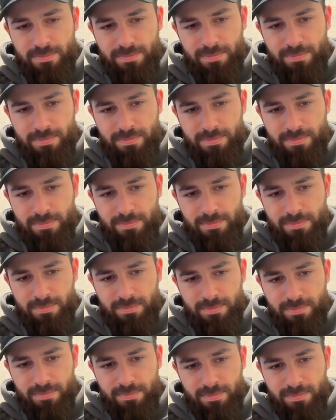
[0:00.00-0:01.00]

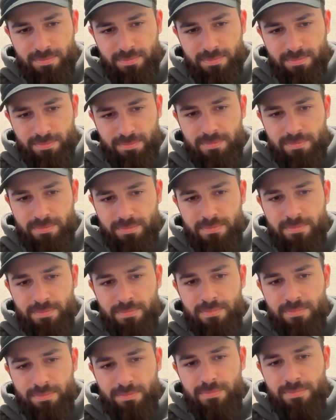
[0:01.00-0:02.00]

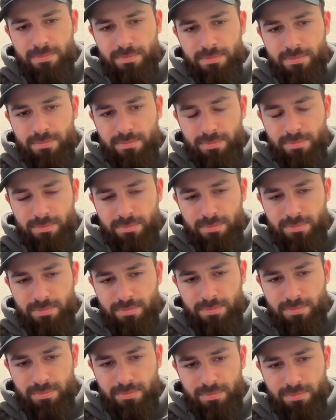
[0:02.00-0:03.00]

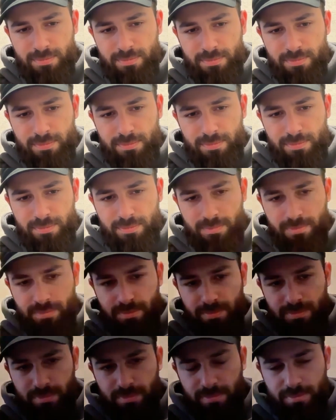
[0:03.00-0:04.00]

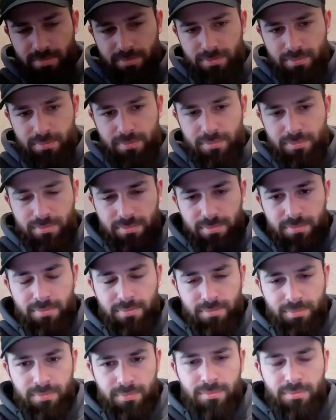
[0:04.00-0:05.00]

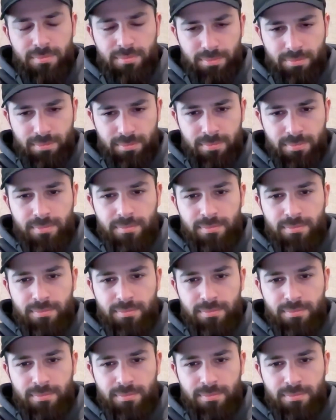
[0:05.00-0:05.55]
This person isn't speaking.